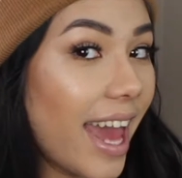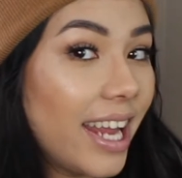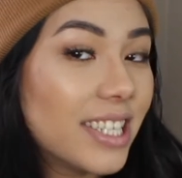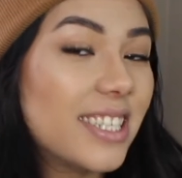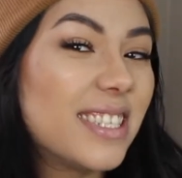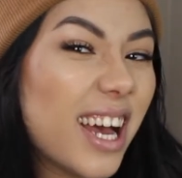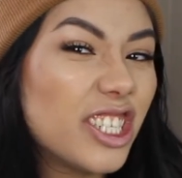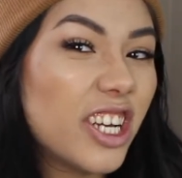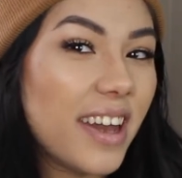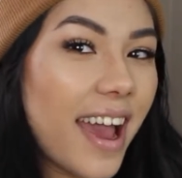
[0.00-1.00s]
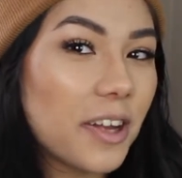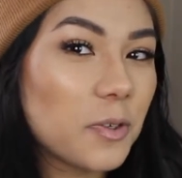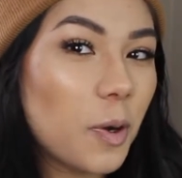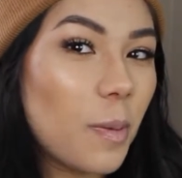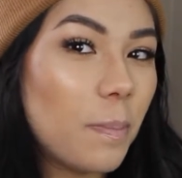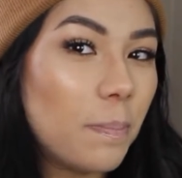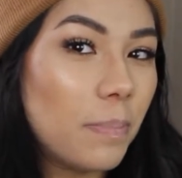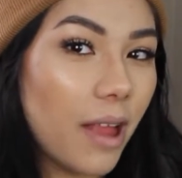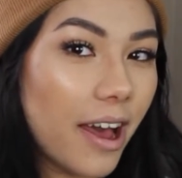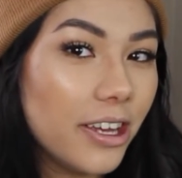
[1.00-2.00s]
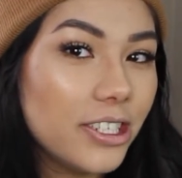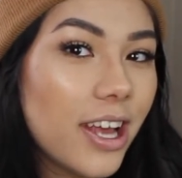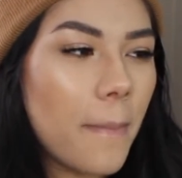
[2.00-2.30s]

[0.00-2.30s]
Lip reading: and it's such a natural blush.